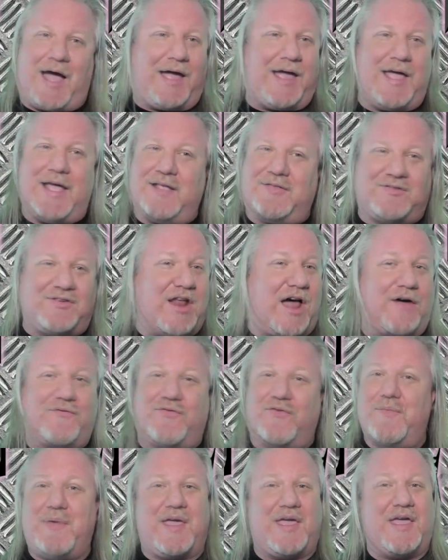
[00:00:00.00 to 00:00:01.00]
it's
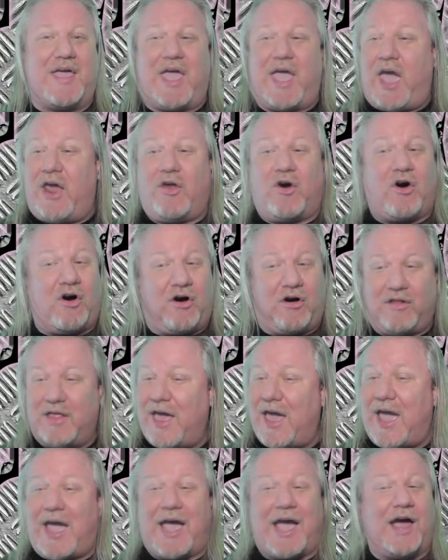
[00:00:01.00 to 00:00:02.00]
not for me at all,
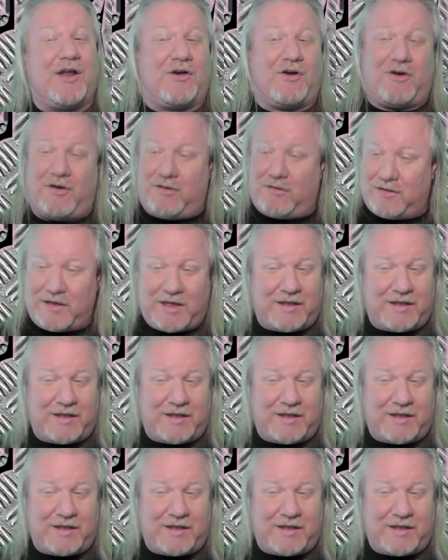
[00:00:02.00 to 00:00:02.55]
at all.